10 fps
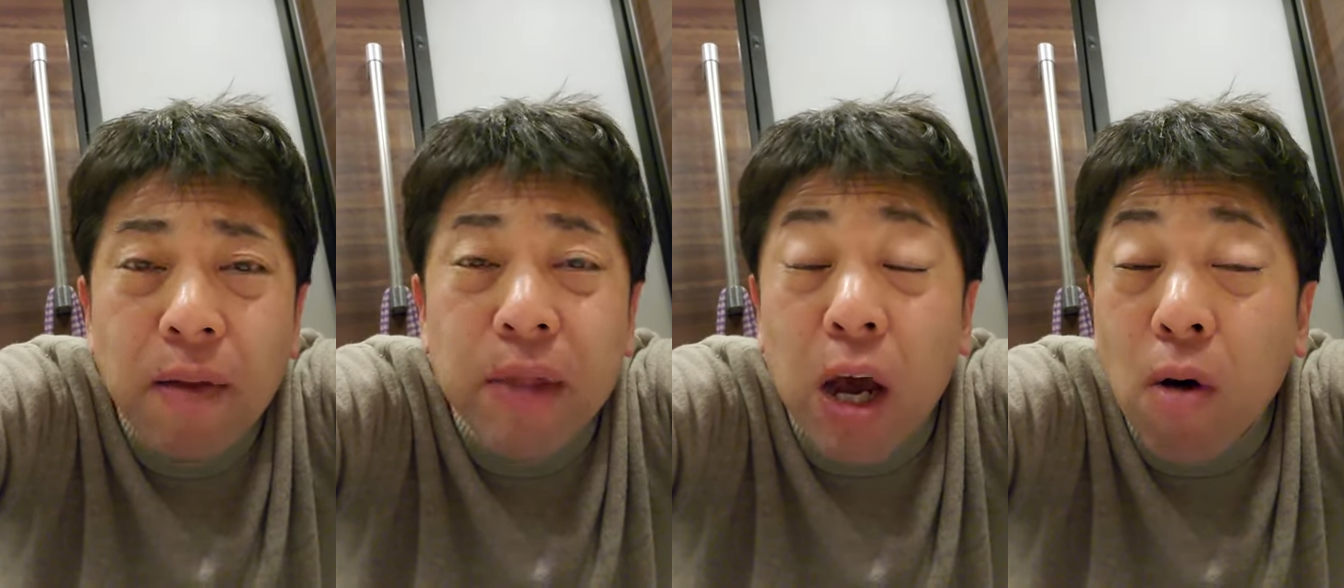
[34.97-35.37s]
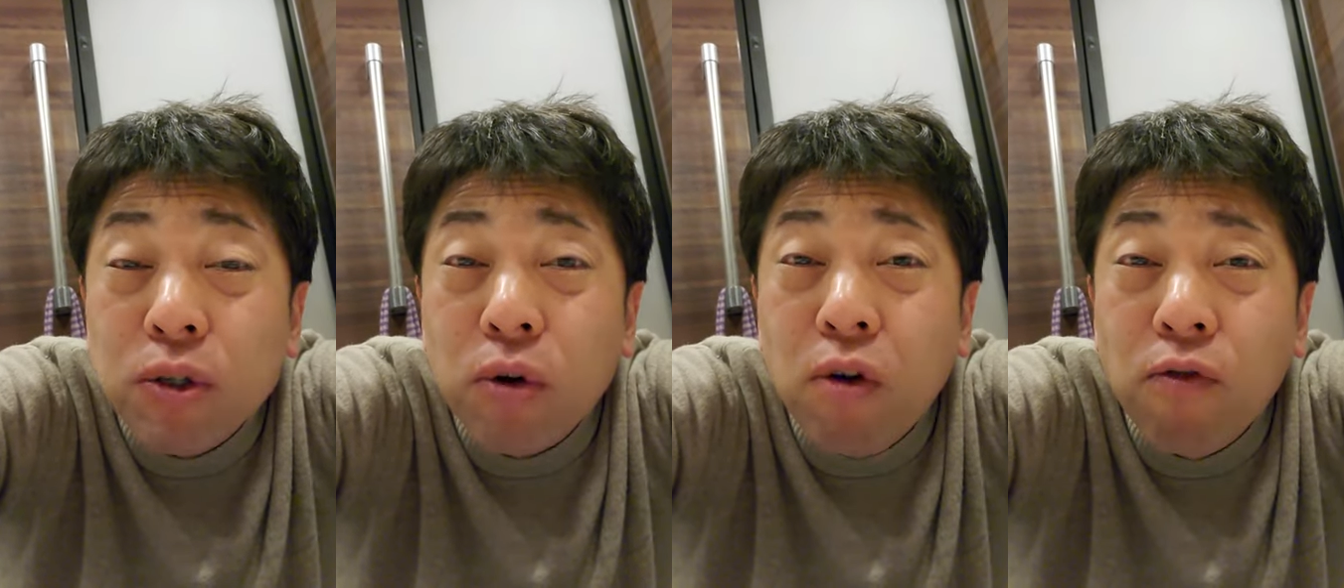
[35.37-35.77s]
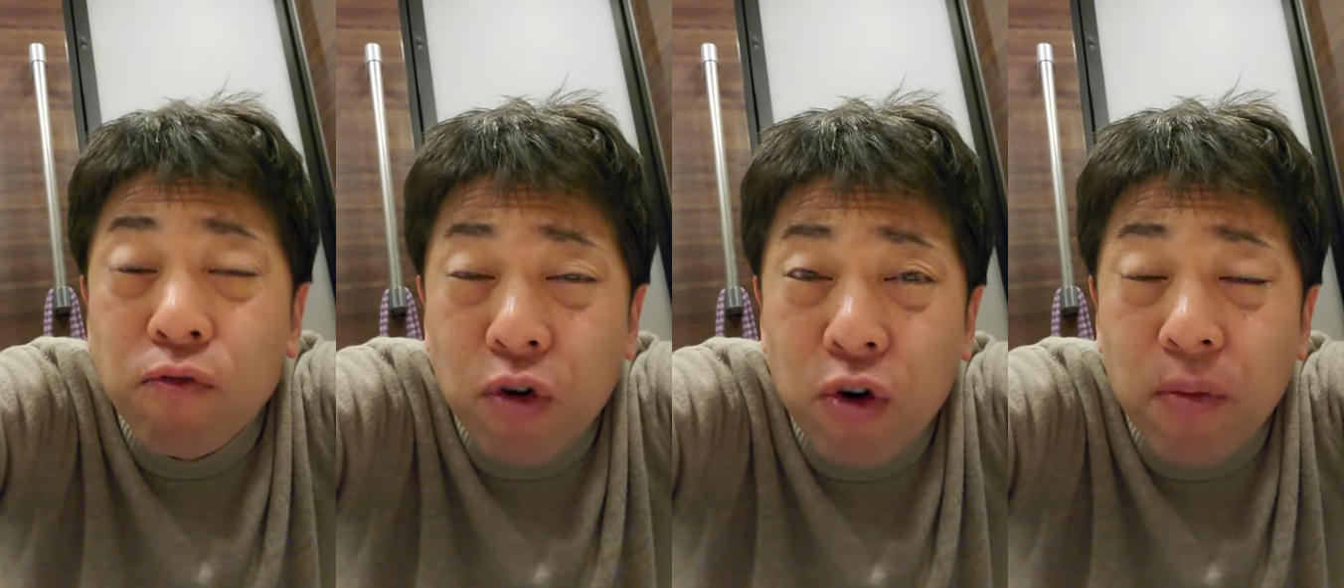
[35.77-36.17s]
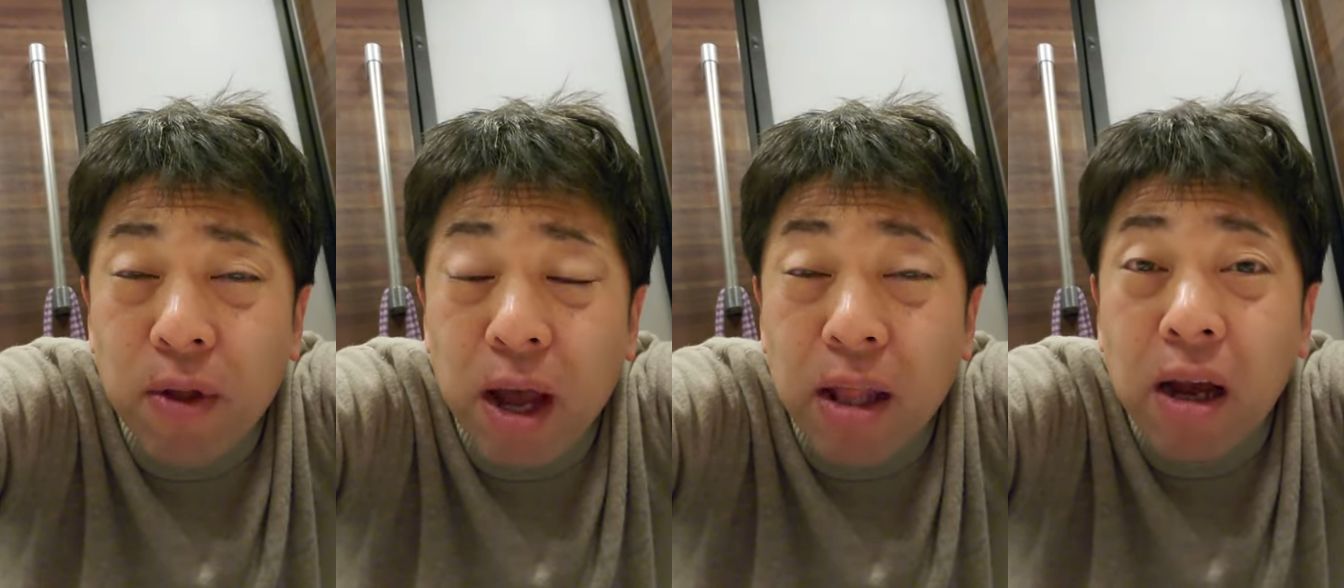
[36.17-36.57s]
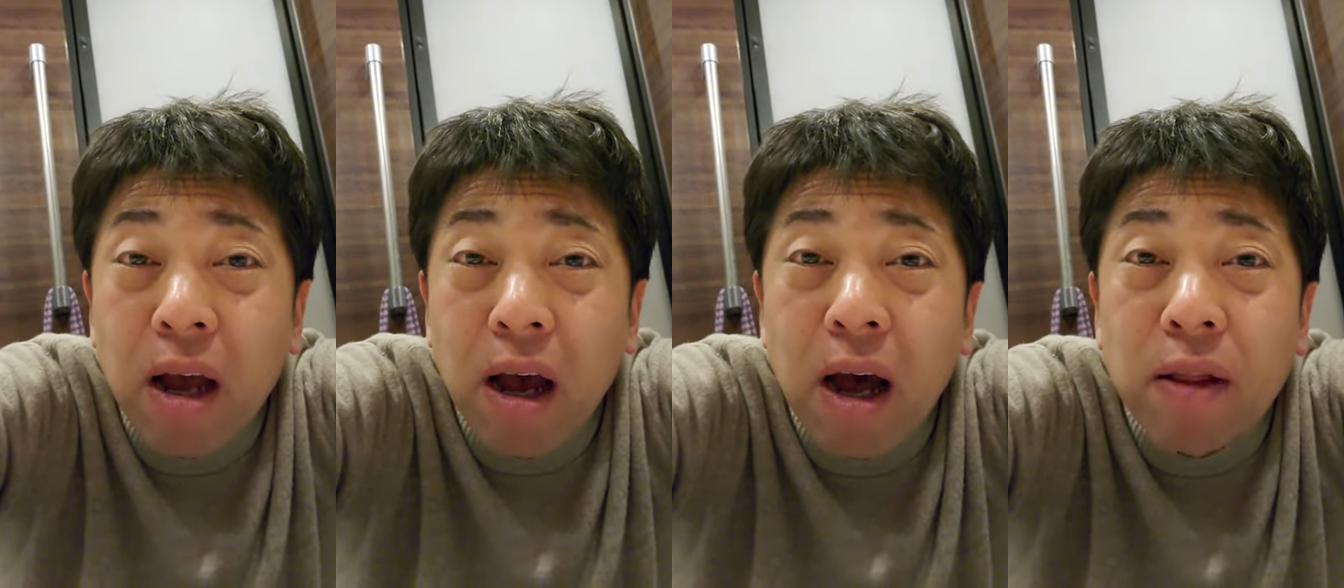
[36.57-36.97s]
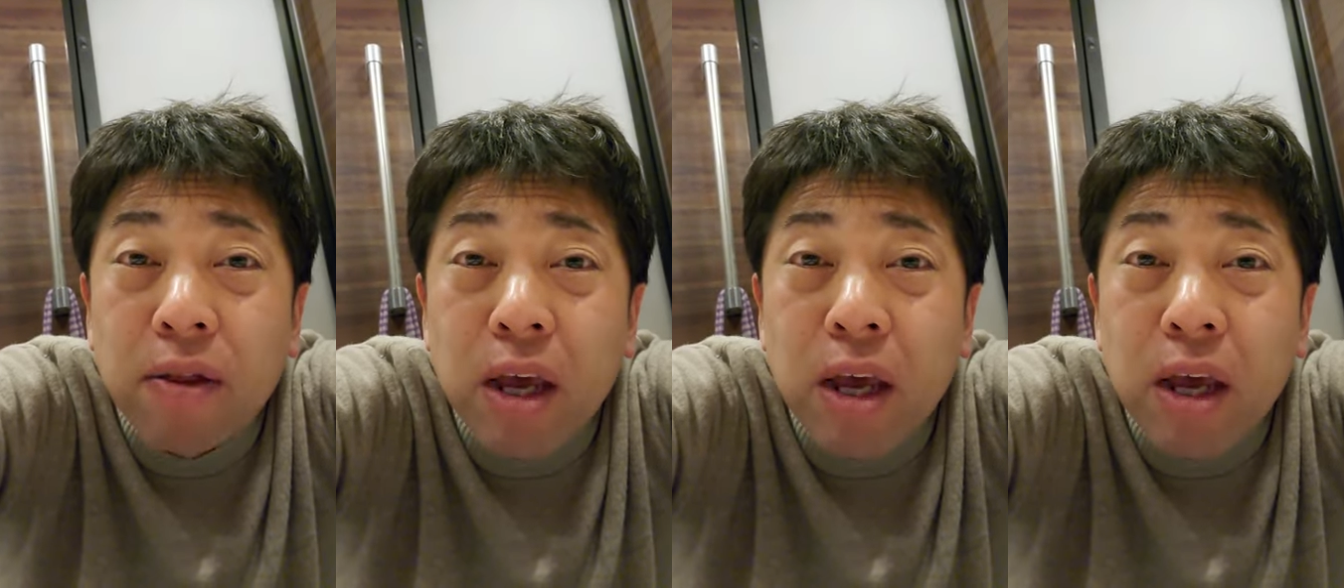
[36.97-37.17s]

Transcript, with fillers: They also confirmed that uh,